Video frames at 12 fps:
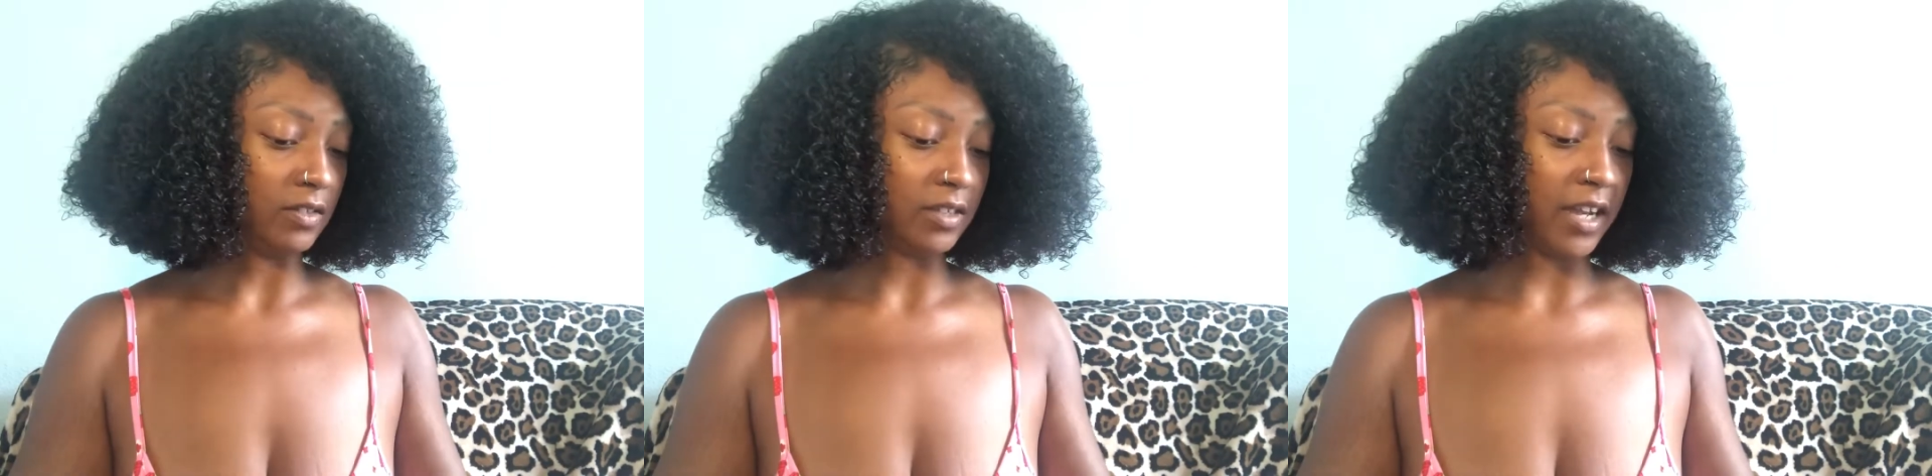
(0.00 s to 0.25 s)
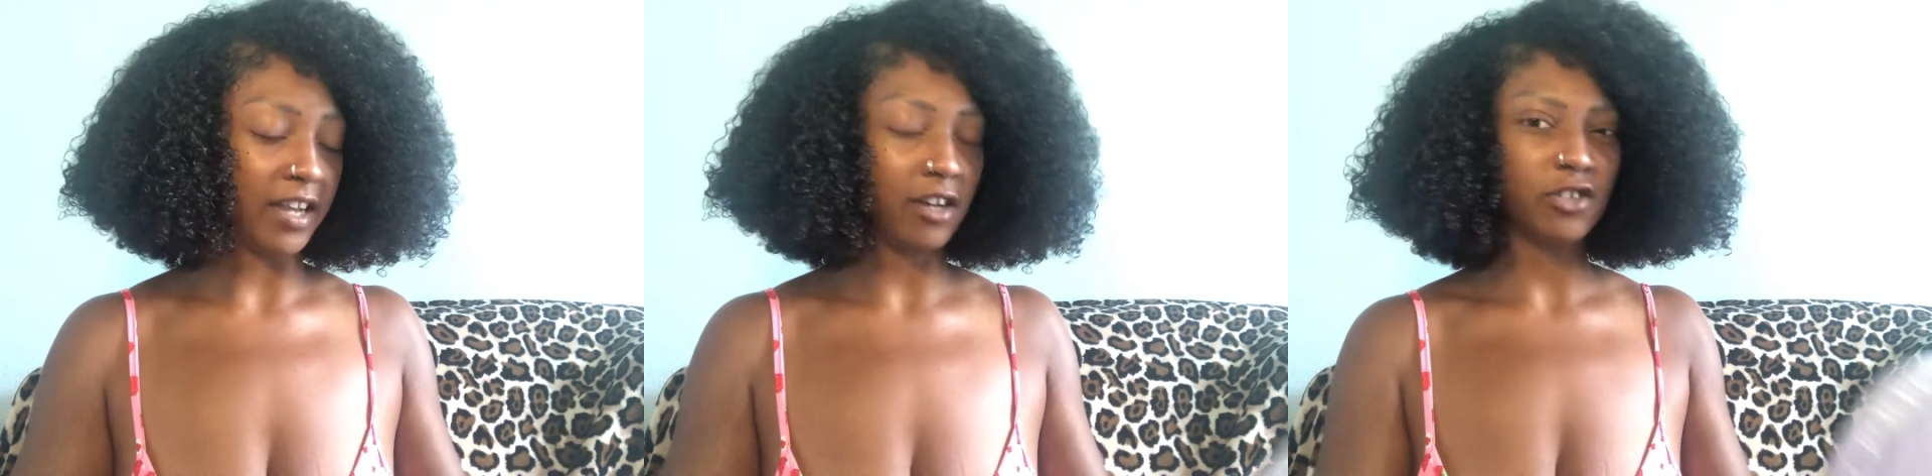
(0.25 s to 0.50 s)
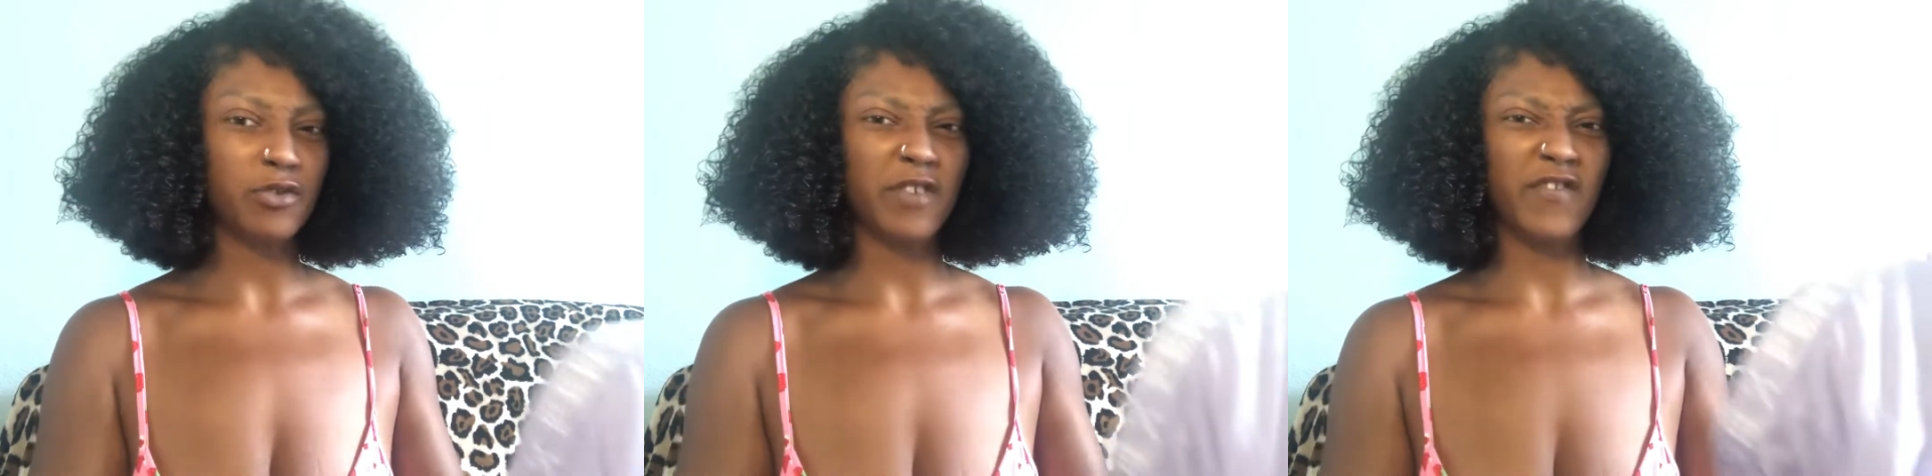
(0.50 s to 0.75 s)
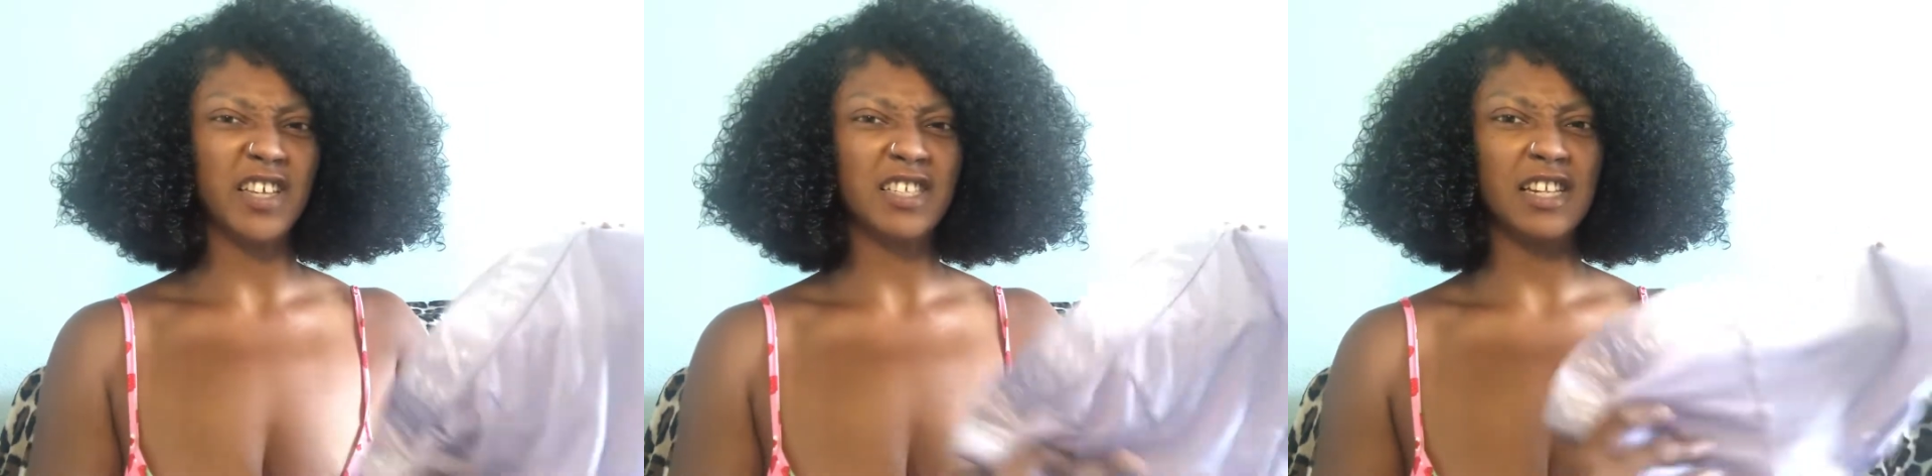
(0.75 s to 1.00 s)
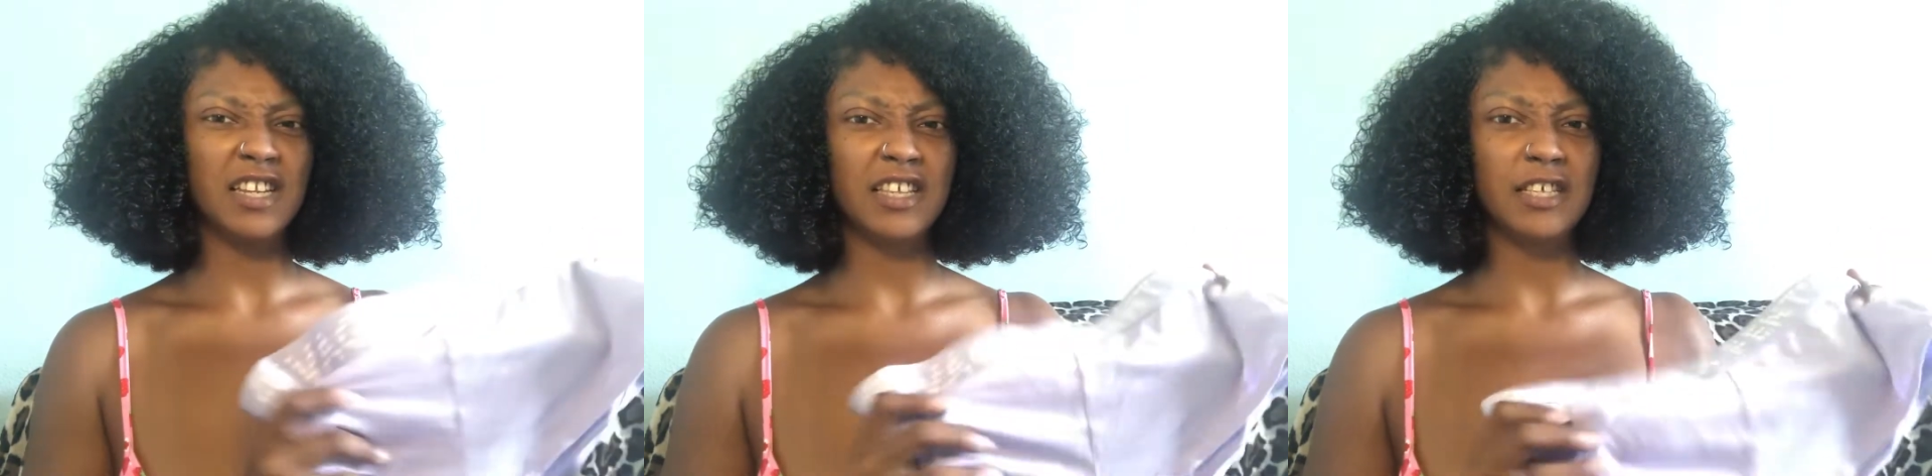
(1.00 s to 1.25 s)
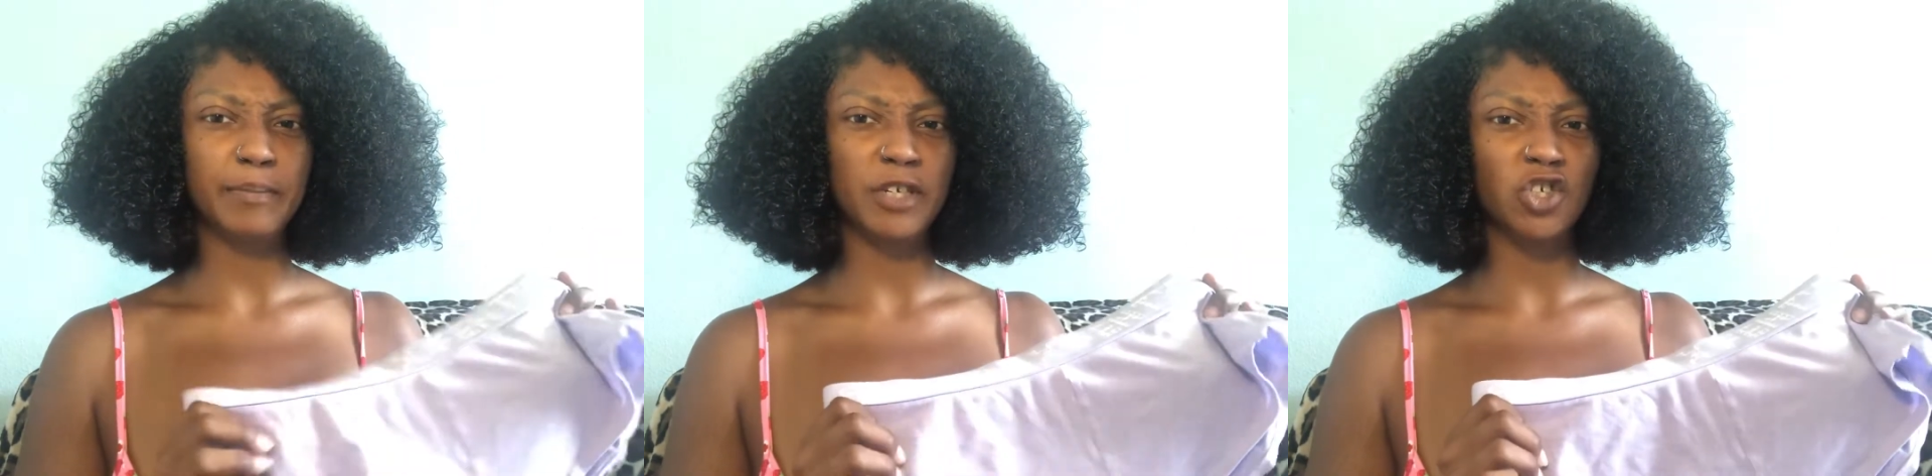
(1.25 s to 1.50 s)
I also invested in
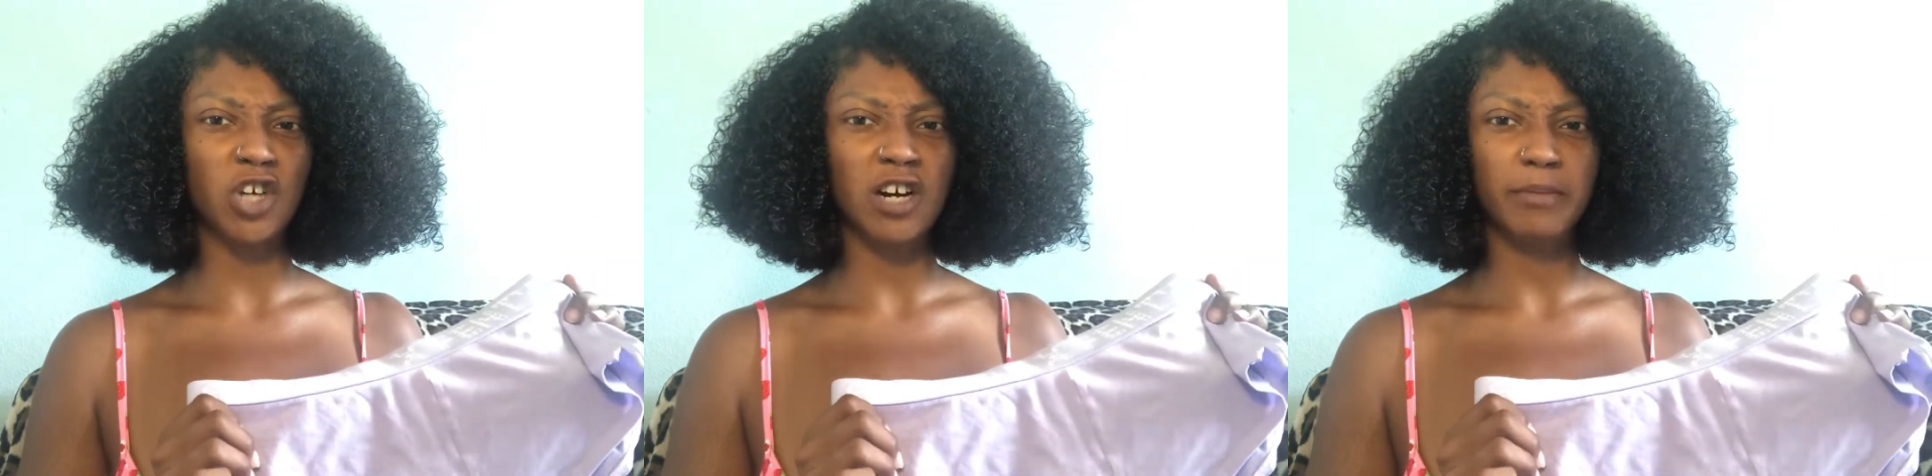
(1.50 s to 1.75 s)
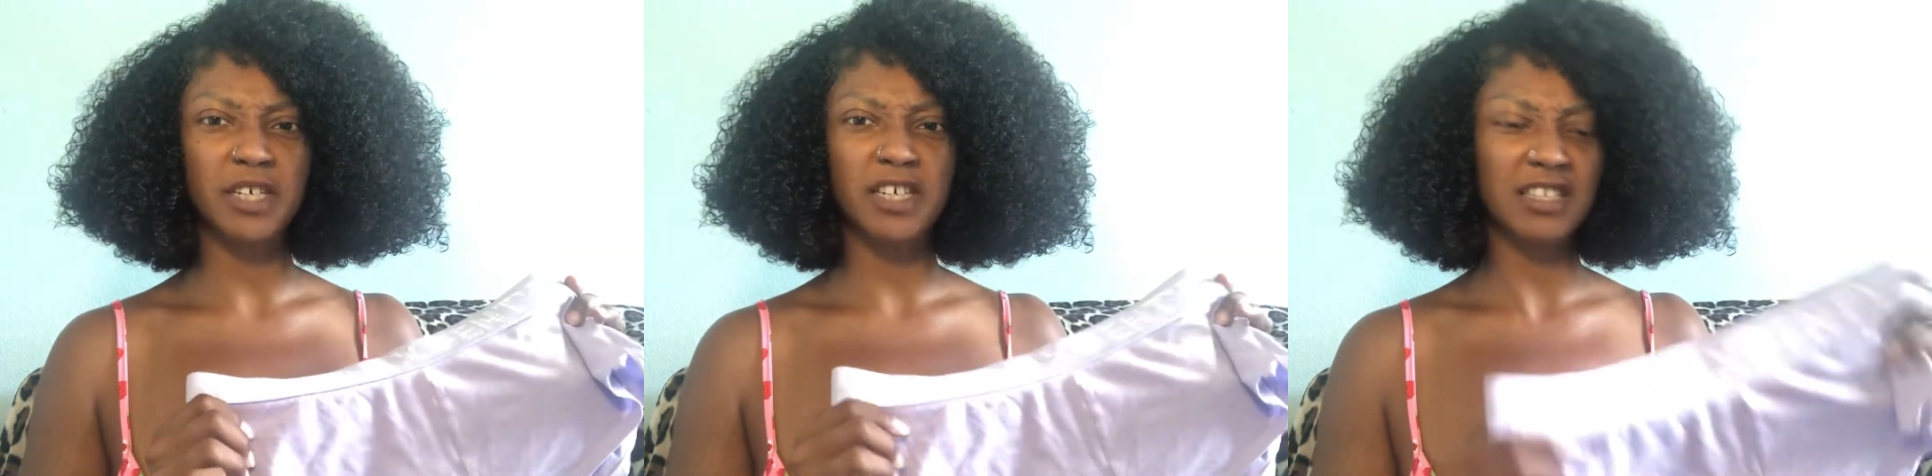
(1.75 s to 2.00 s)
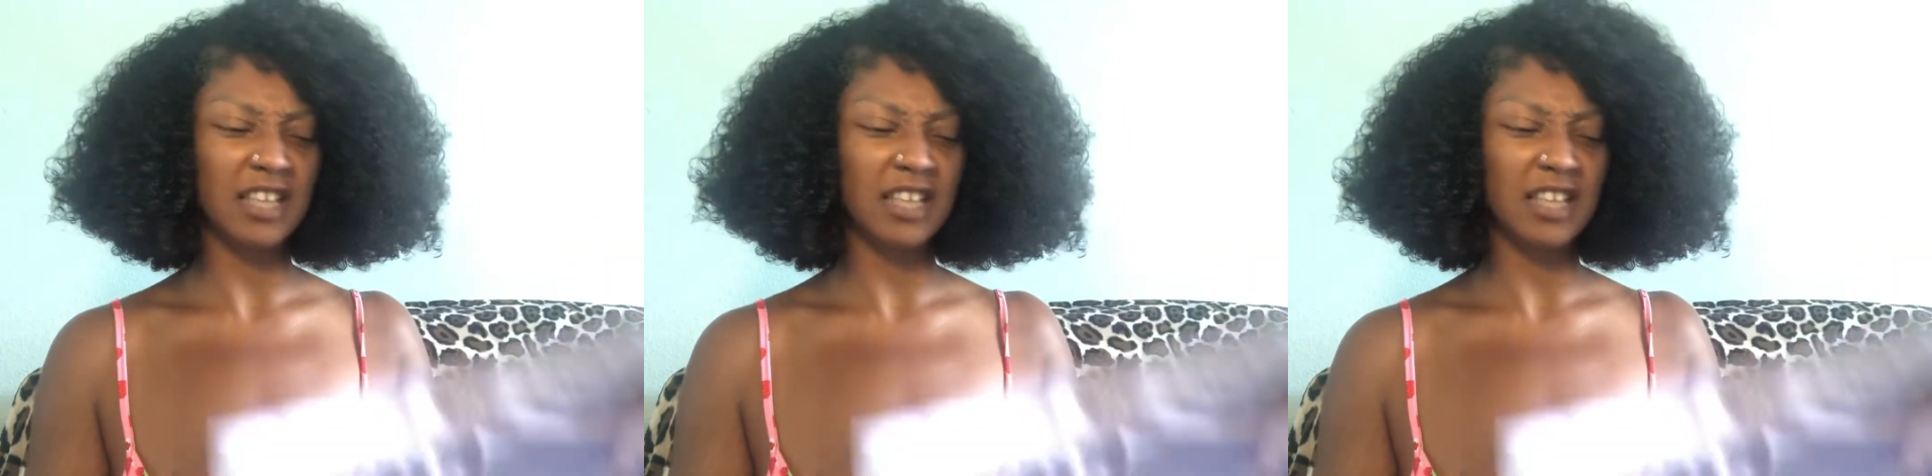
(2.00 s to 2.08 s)
these pajamas.